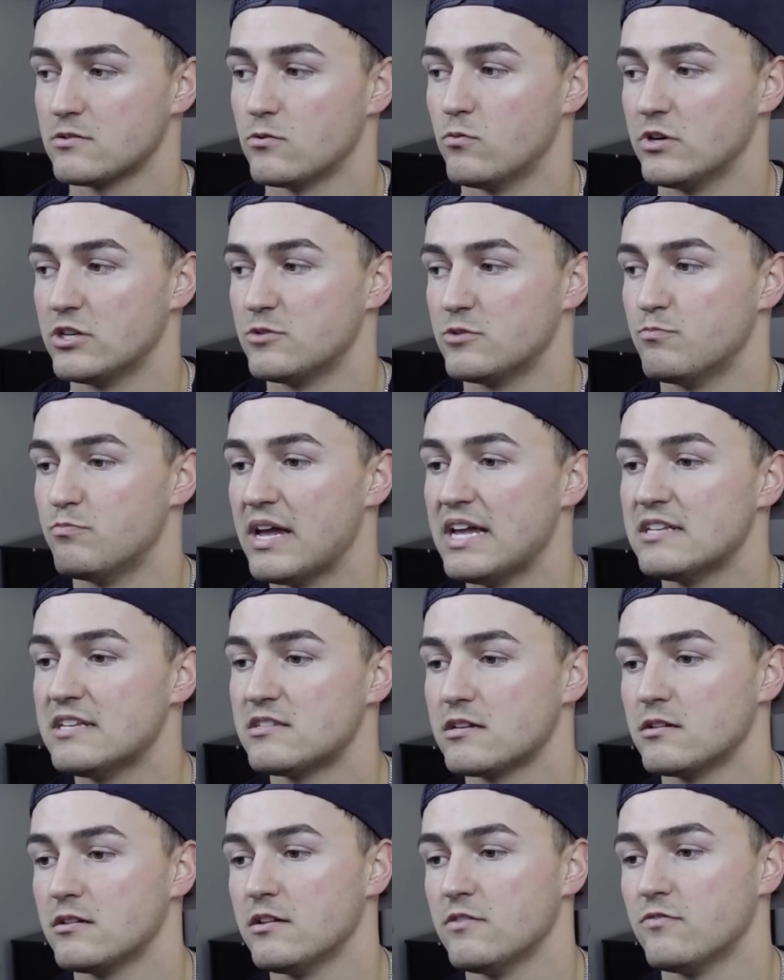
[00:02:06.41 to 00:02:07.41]
which
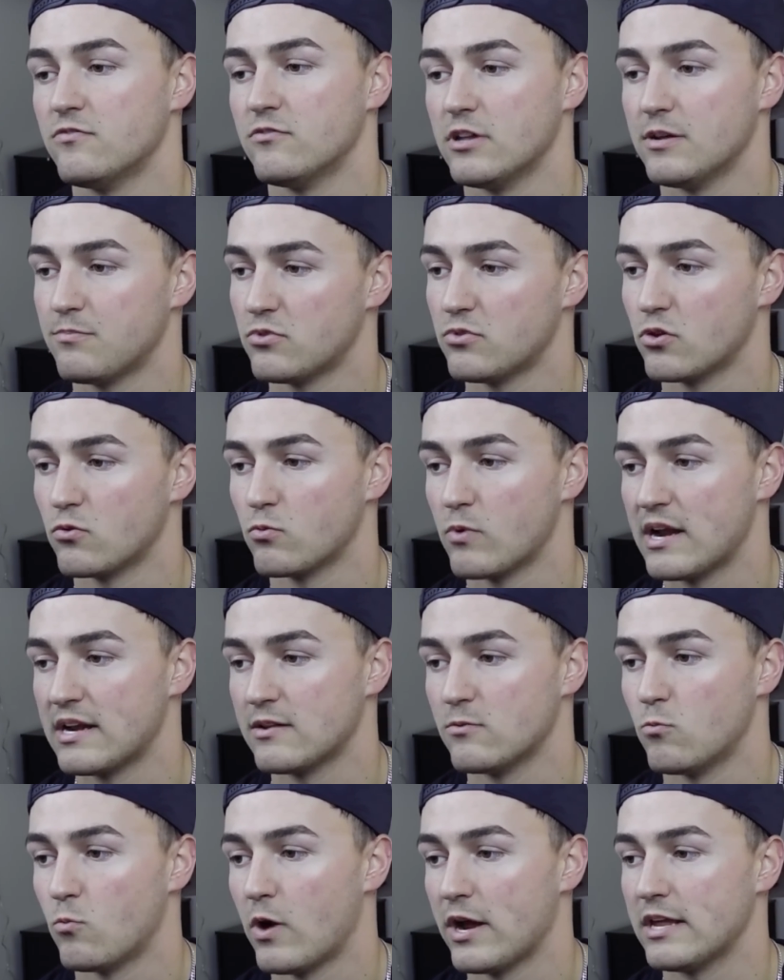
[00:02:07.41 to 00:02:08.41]
basically flip the red
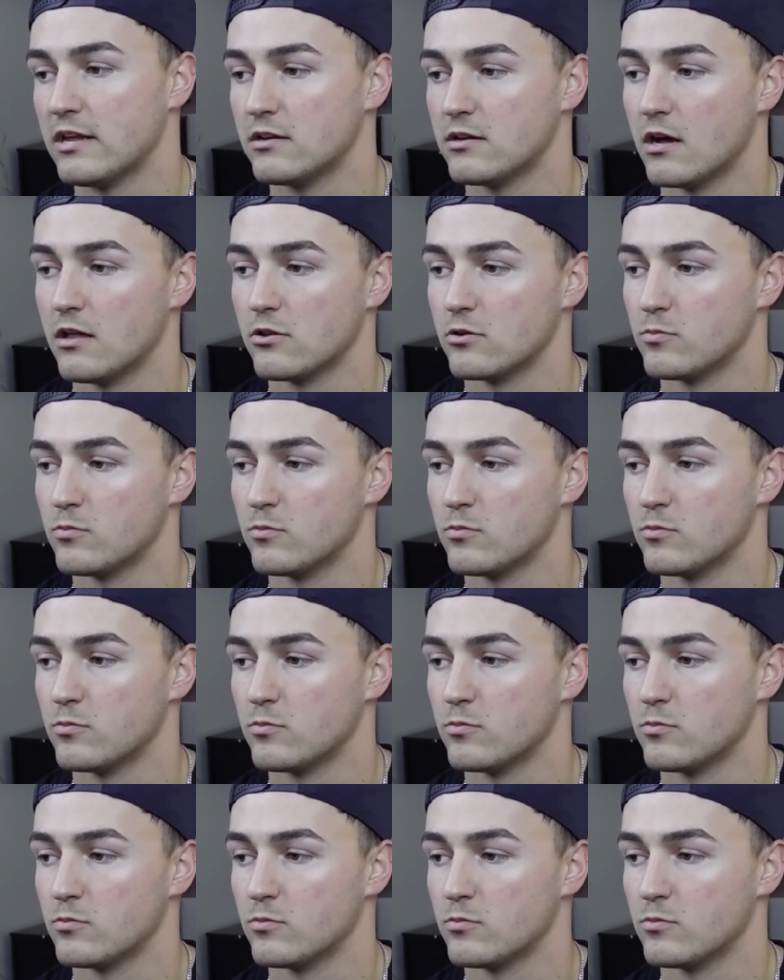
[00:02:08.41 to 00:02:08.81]
and white color